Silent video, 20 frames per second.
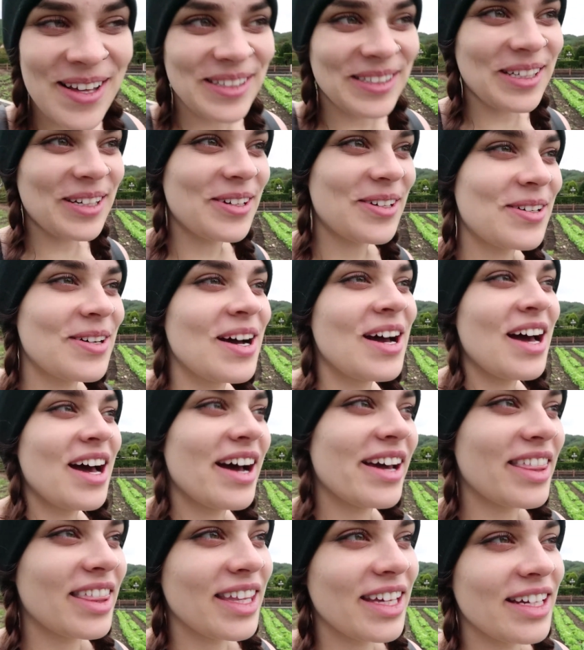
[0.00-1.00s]
So
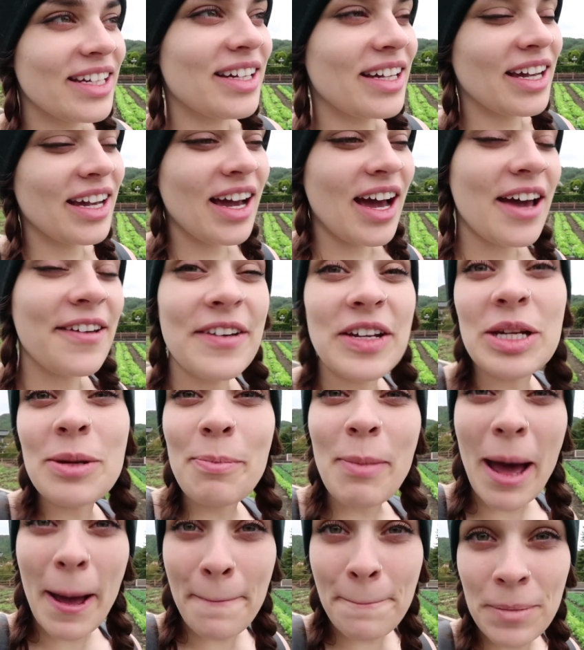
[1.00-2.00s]
I think I found a
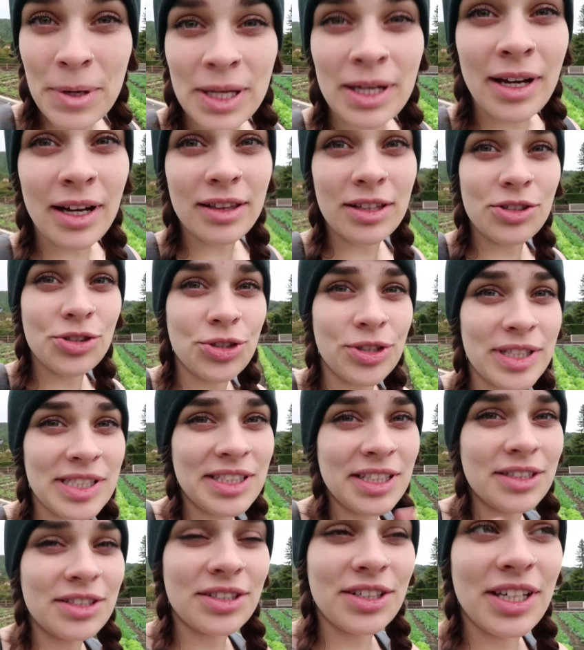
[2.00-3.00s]
map at the
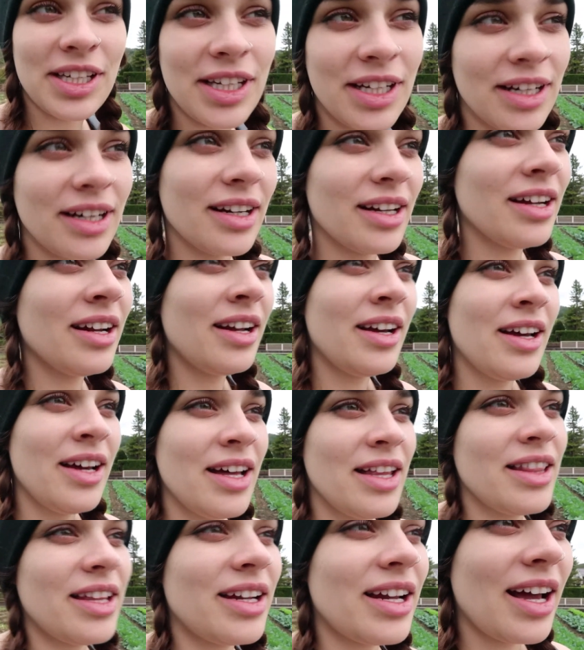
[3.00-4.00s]
tourist center here
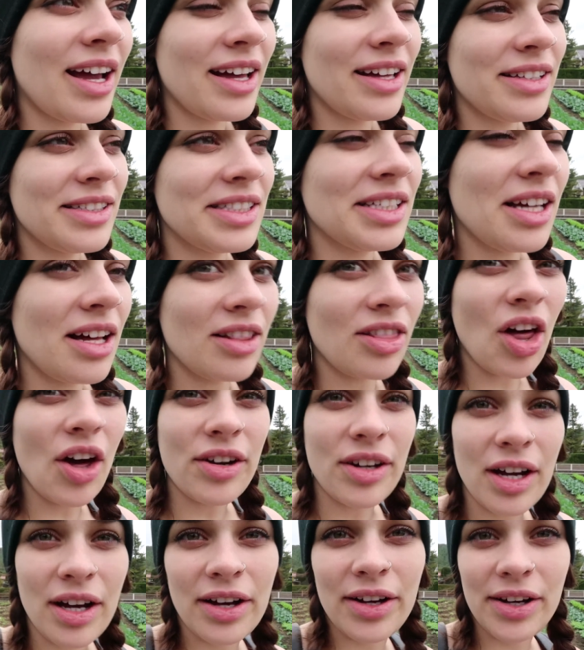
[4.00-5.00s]
that has a
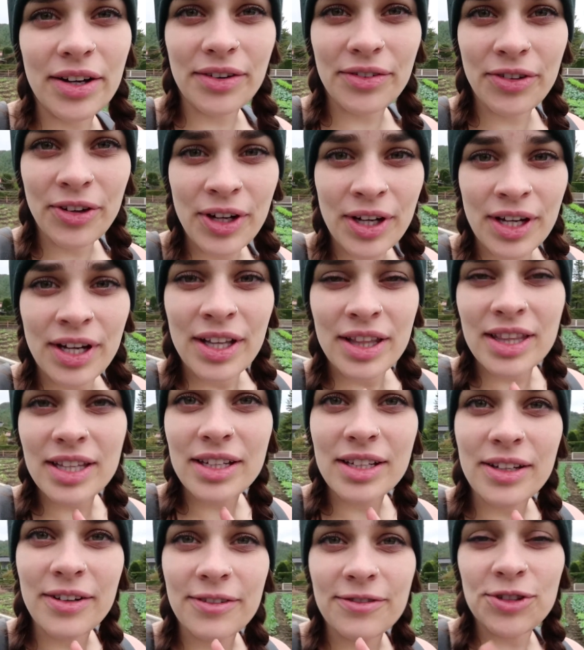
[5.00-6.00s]
lot of
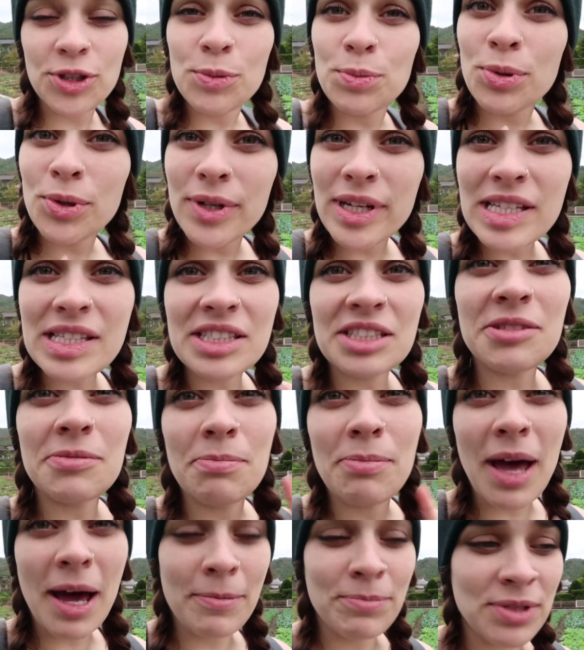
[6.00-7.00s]
the viewpoints
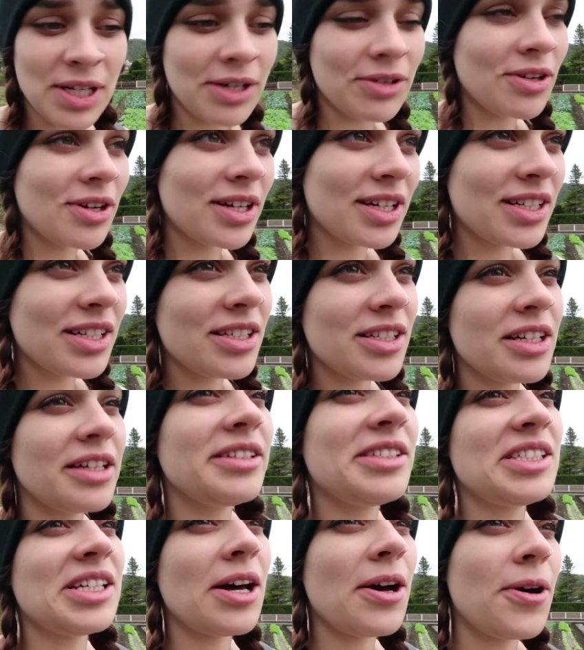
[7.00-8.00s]
mapped out on it,
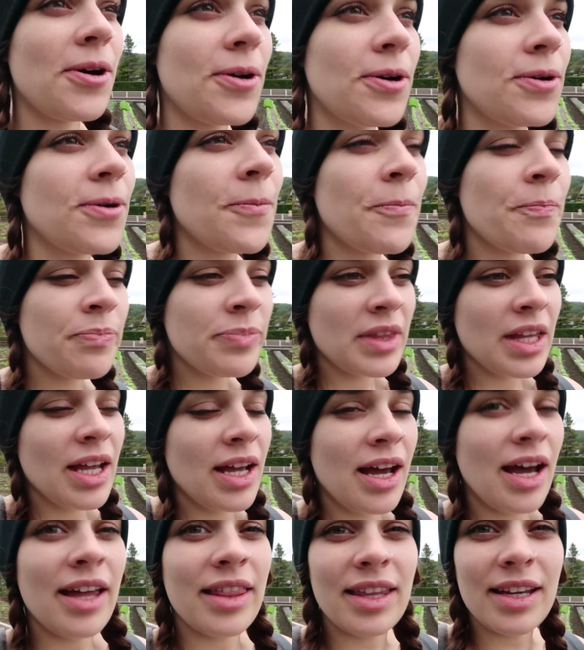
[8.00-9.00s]
so
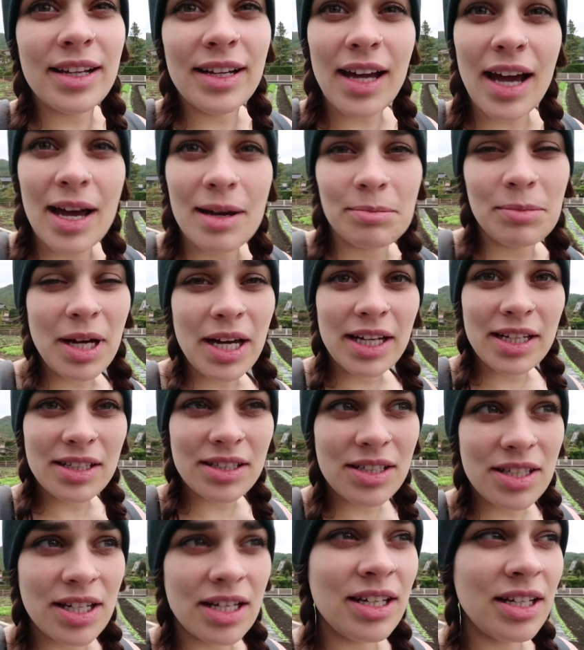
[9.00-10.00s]
I think I
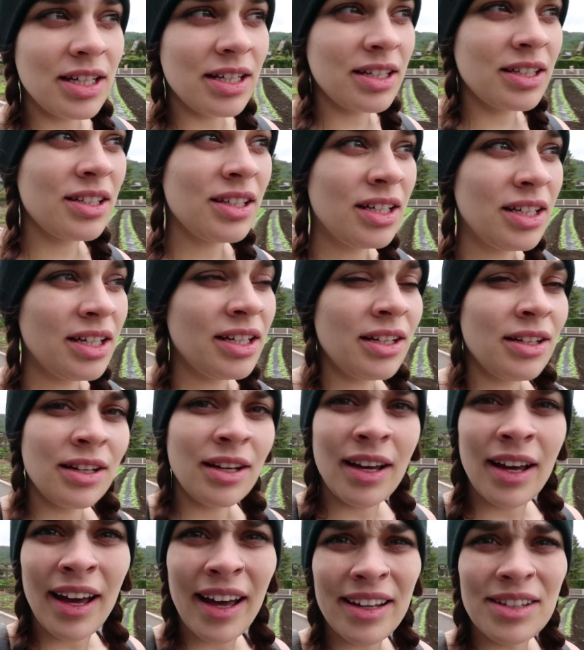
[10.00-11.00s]
might
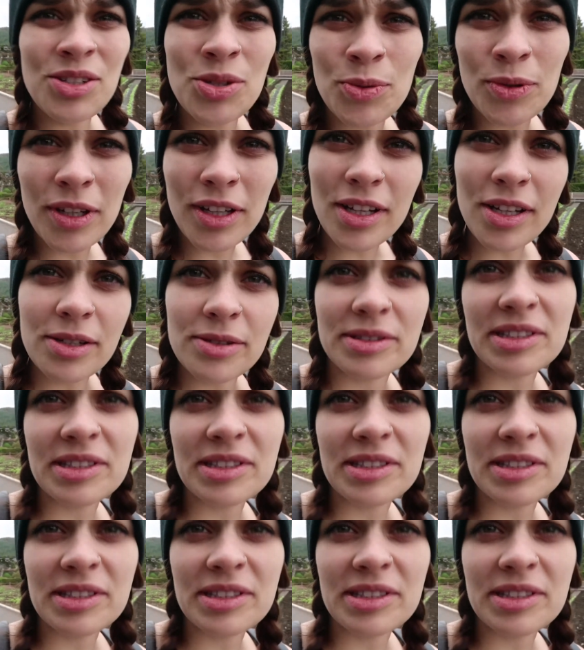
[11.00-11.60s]
head to one of